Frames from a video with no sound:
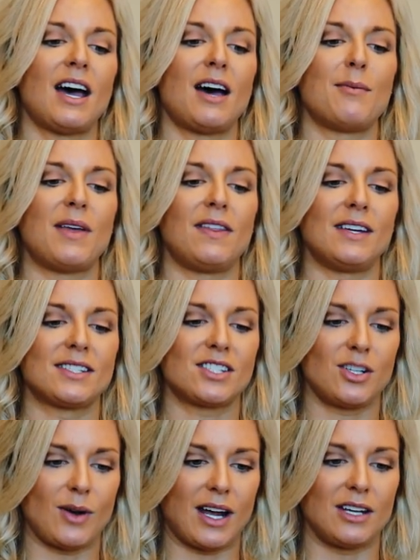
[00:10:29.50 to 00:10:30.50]
in these
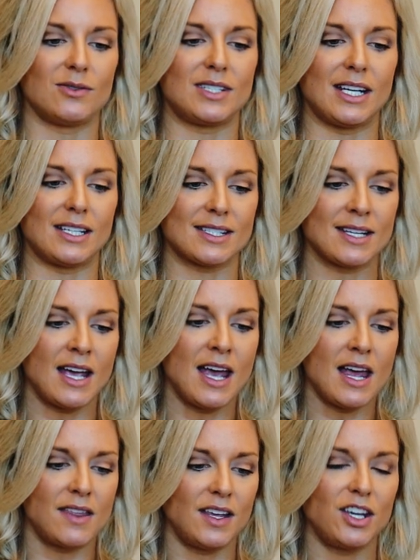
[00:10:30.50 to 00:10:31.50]
2 IUDs.
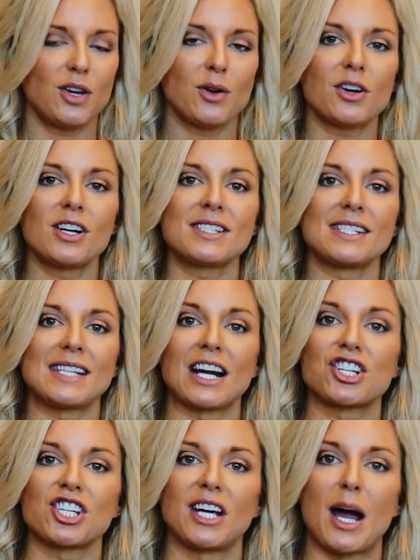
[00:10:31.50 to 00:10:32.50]
The uterus is
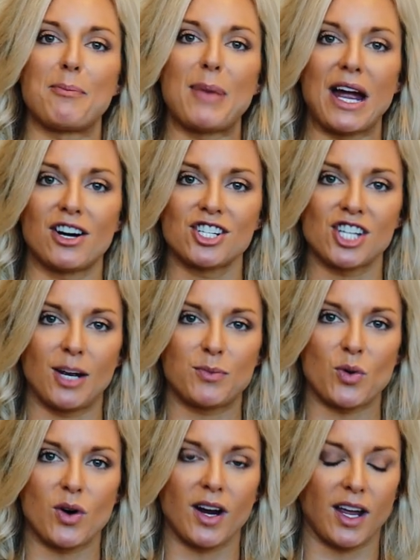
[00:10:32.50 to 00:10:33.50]
actually a pear-shaped
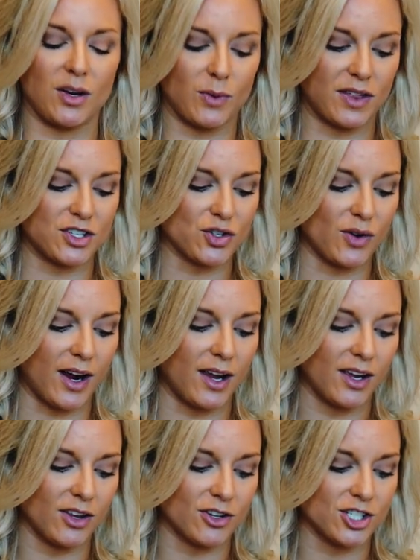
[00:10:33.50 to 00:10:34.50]
organ with a
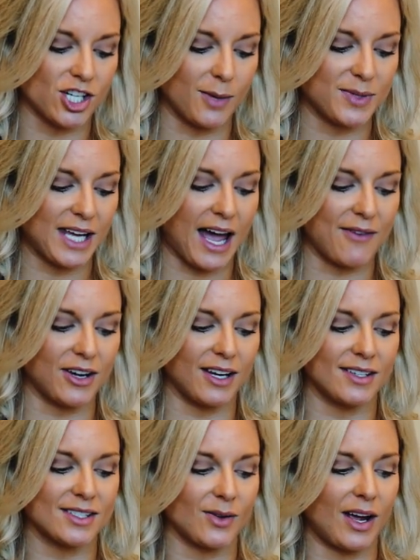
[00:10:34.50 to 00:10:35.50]
triangular shaped
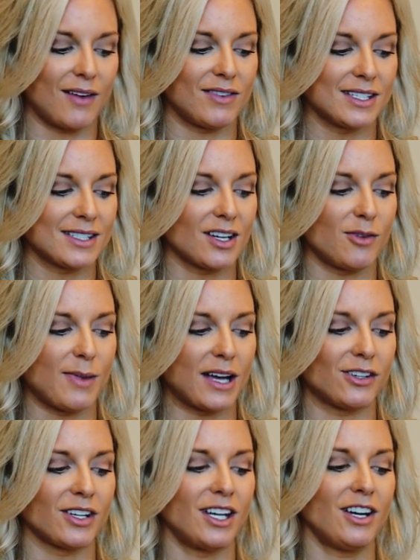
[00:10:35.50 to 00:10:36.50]
cavity. So I have this little
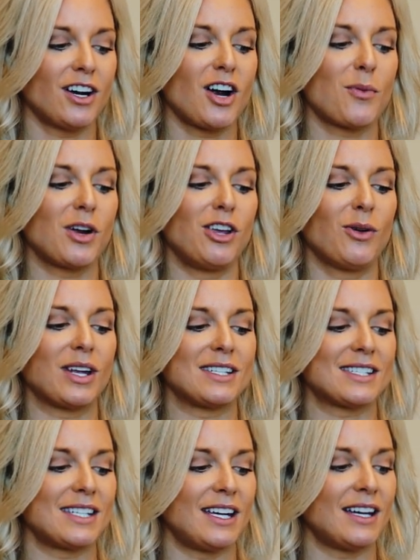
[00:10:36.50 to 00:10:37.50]
model here where you can
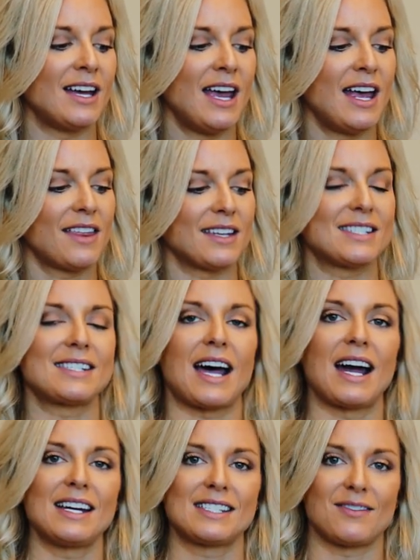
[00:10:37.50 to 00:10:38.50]
see the
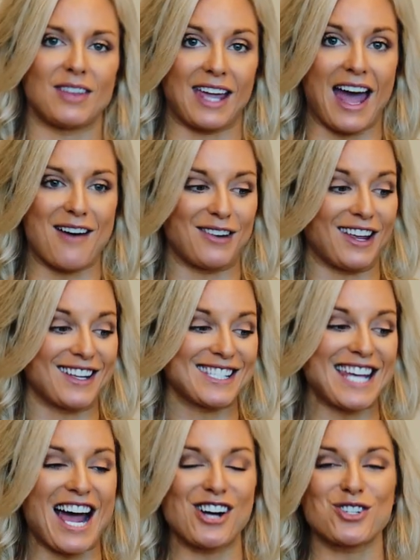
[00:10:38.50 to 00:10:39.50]
size of the cavity. That's
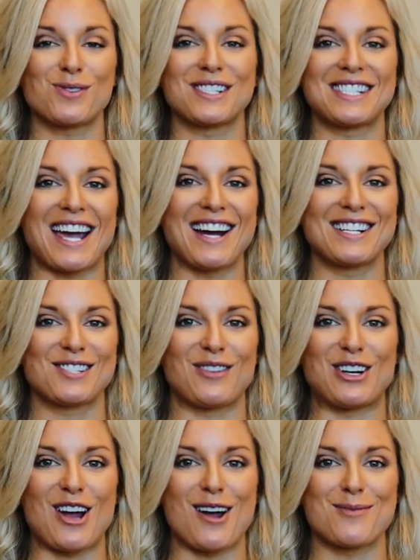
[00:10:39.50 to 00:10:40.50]
the actual size of a
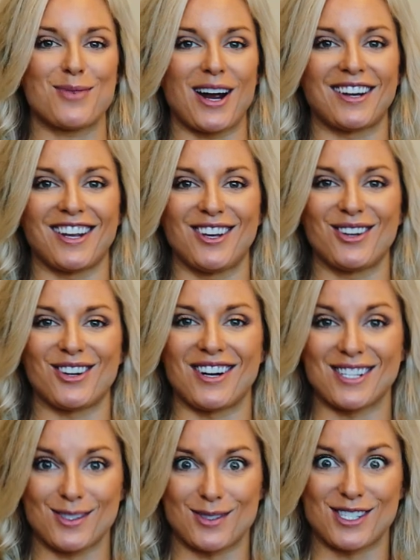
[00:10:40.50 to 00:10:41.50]
non-pregnant
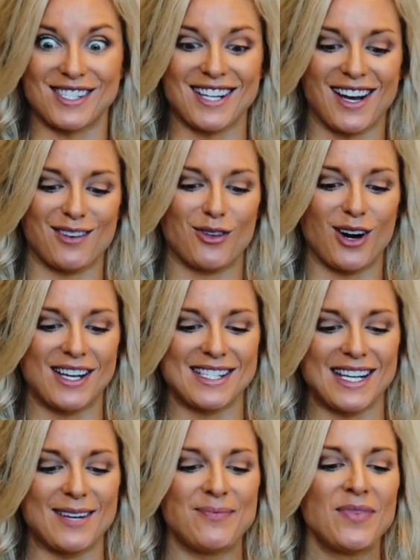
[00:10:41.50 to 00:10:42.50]
uterus, which is kind of
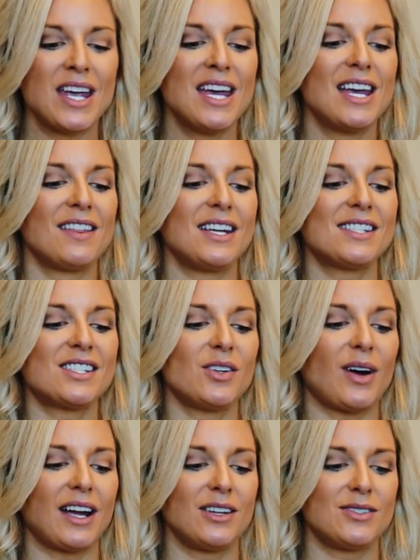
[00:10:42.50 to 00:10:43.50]
crazy. These 2
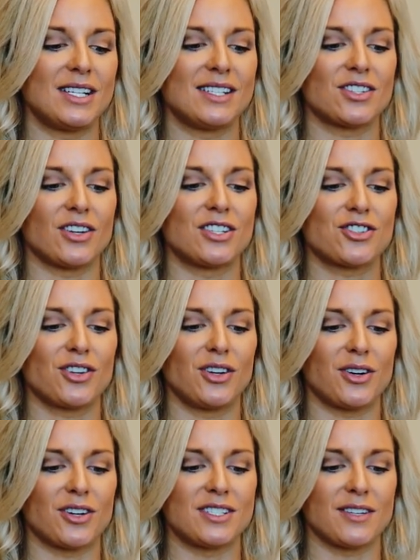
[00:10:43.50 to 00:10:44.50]
IUDs, or
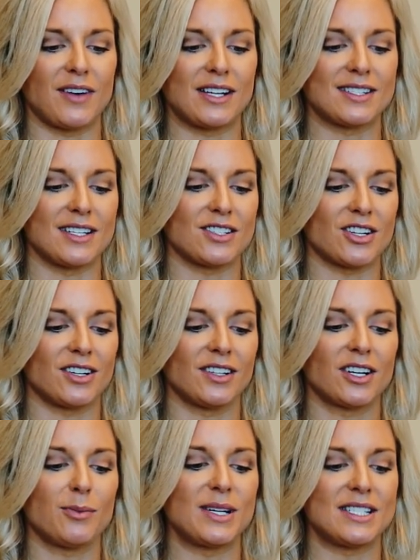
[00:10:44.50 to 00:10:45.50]
intrauterine devices, are a
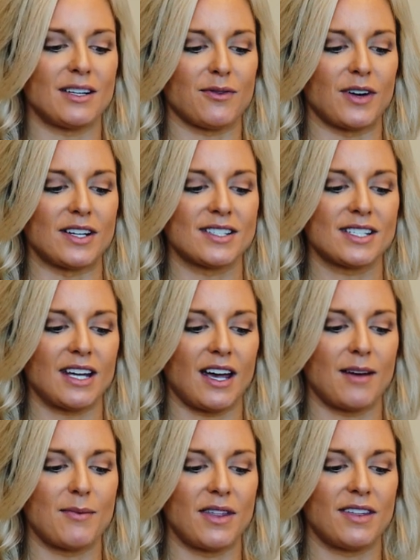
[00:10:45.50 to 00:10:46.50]
little bit different.
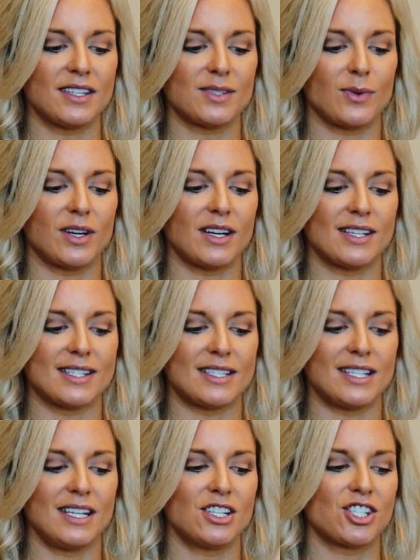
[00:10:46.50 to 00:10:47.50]
This one is a
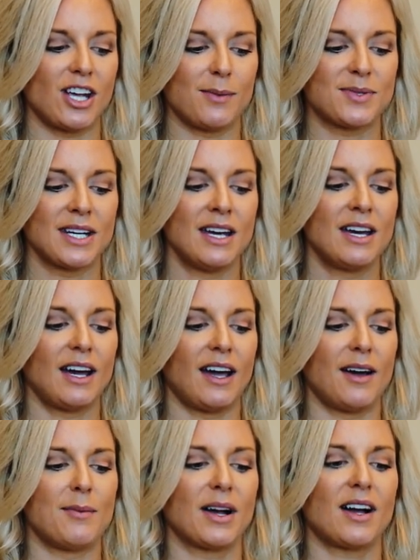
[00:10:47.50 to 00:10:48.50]
T-shaped
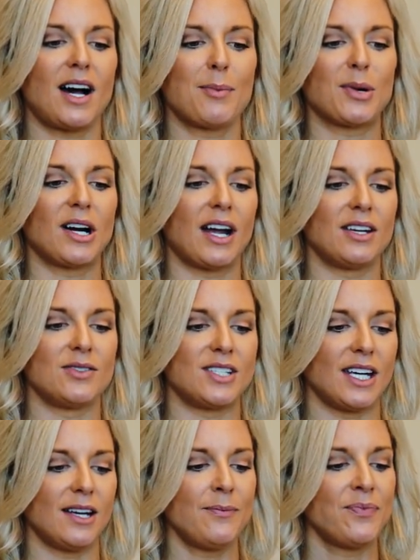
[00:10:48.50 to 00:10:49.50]
copper
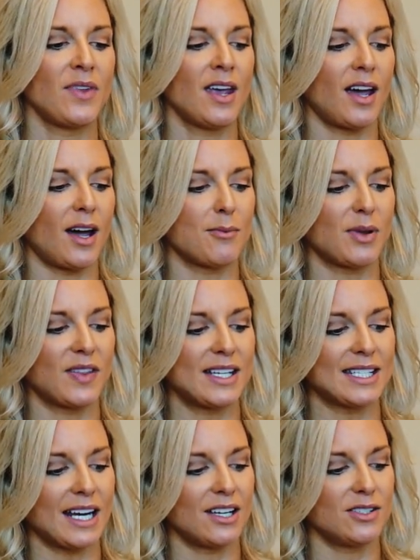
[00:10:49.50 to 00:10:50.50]
IUD. But
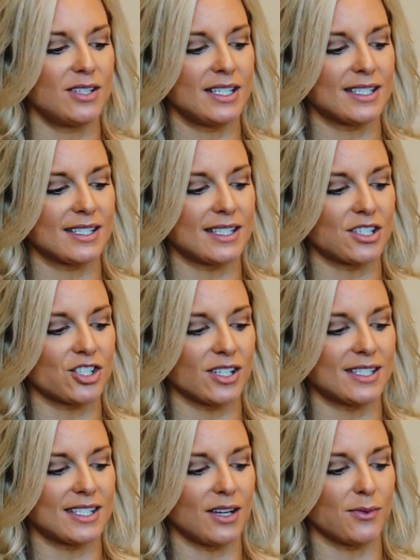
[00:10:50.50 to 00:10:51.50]
these IUDs
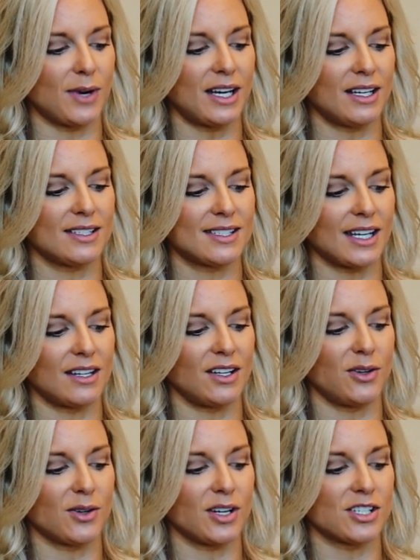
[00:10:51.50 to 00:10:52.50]
essentially sit right inside the
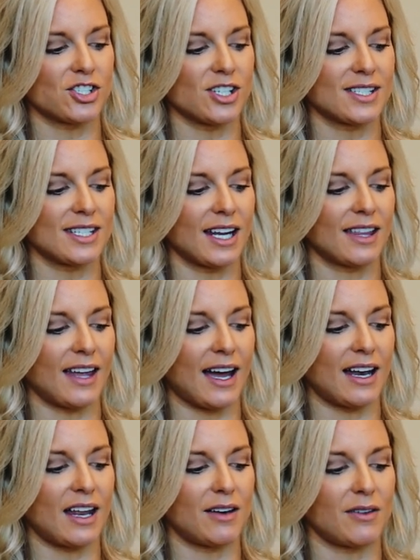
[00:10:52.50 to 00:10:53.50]
uterus just like
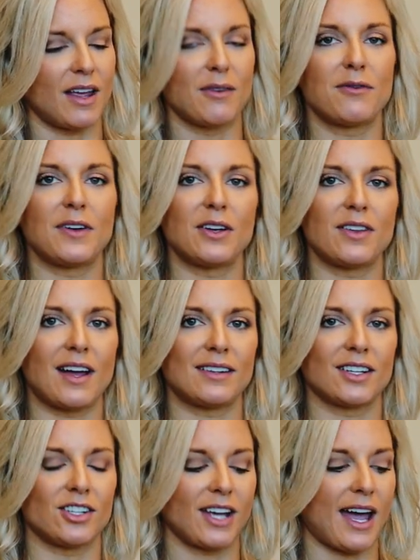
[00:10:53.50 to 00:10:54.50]
that, and they fill that
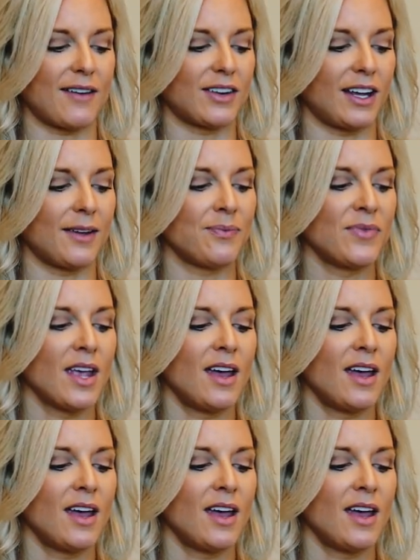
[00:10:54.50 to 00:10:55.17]
little cavity.